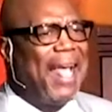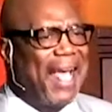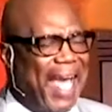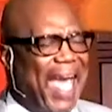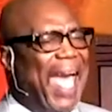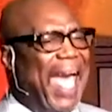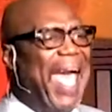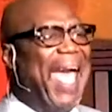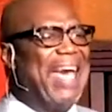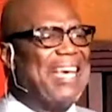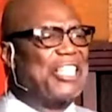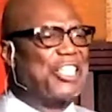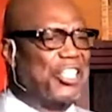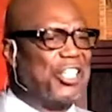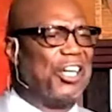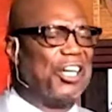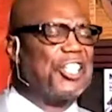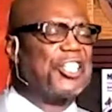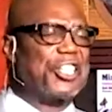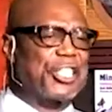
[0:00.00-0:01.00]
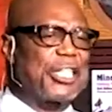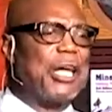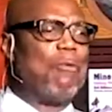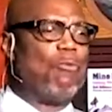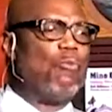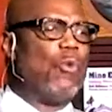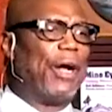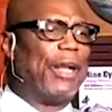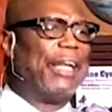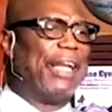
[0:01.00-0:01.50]
as does
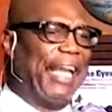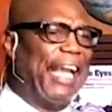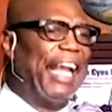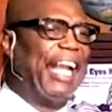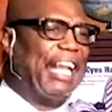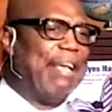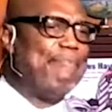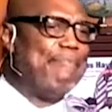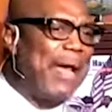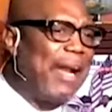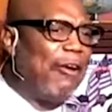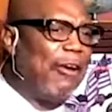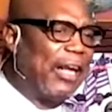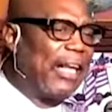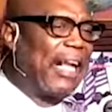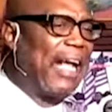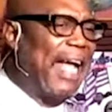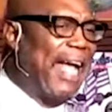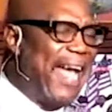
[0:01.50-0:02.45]
someone in America.